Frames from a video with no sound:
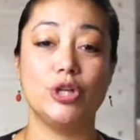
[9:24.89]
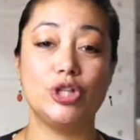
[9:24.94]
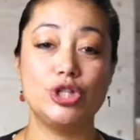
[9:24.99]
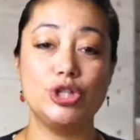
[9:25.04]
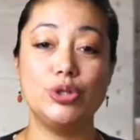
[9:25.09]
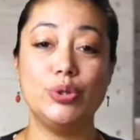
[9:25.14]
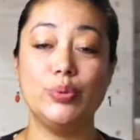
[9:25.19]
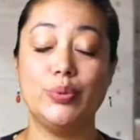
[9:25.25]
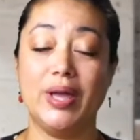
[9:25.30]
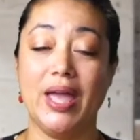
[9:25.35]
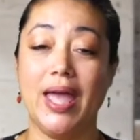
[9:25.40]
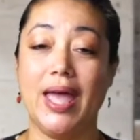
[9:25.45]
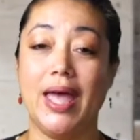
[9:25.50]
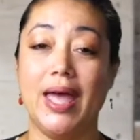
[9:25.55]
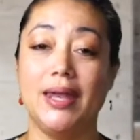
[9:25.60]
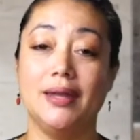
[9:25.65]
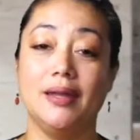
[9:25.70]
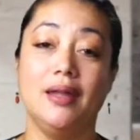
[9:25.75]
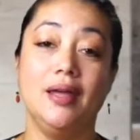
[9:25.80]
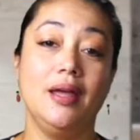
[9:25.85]
which you
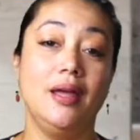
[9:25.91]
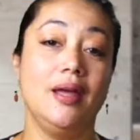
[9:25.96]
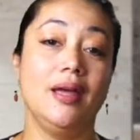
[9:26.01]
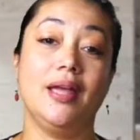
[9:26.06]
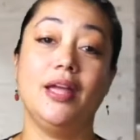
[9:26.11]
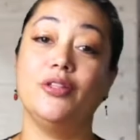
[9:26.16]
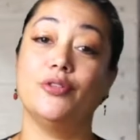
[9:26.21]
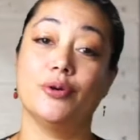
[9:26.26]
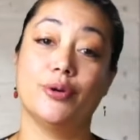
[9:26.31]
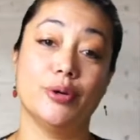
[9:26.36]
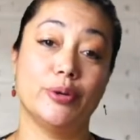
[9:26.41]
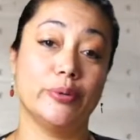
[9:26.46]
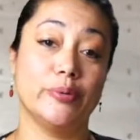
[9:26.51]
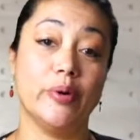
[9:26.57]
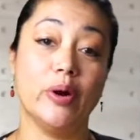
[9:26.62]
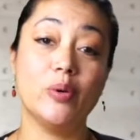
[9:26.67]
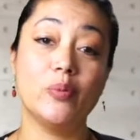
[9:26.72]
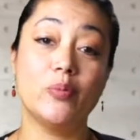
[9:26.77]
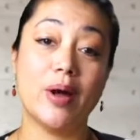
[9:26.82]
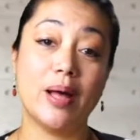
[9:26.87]
can either go to
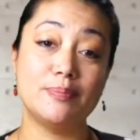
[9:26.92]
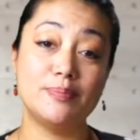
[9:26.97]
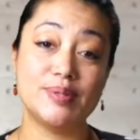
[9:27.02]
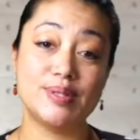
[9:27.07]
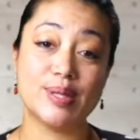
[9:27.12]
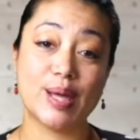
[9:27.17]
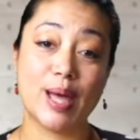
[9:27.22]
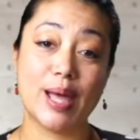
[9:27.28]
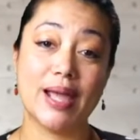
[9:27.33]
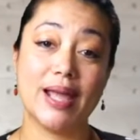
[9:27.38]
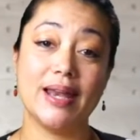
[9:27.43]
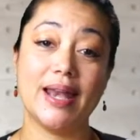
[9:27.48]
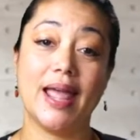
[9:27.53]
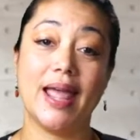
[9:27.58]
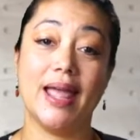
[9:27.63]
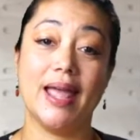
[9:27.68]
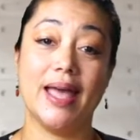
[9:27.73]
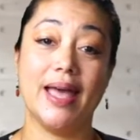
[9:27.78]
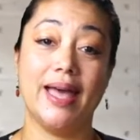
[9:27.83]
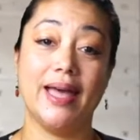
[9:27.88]
our
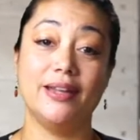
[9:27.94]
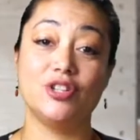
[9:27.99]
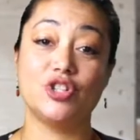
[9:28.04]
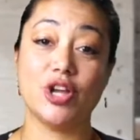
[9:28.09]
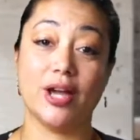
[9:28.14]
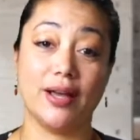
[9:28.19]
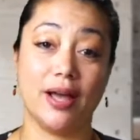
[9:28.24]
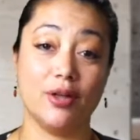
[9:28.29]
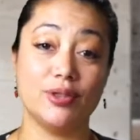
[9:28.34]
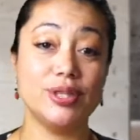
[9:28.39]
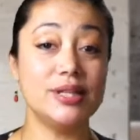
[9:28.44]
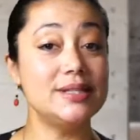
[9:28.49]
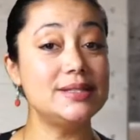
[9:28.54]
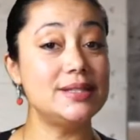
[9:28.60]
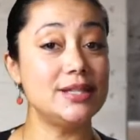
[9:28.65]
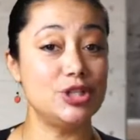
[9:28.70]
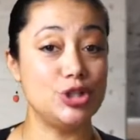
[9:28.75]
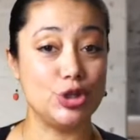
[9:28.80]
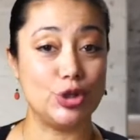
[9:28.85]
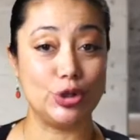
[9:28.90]
website and check out the
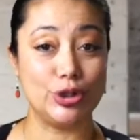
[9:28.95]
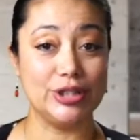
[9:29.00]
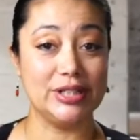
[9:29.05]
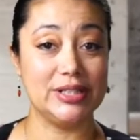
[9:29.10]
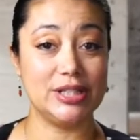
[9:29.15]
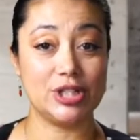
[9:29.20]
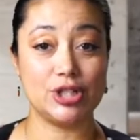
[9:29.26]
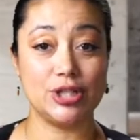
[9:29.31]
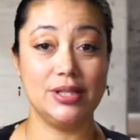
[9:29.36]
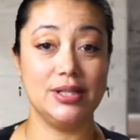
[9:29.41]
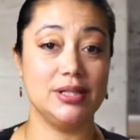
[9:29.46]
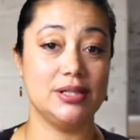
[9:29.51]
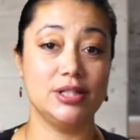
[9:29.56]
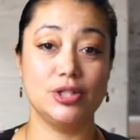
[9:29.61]
digital edition.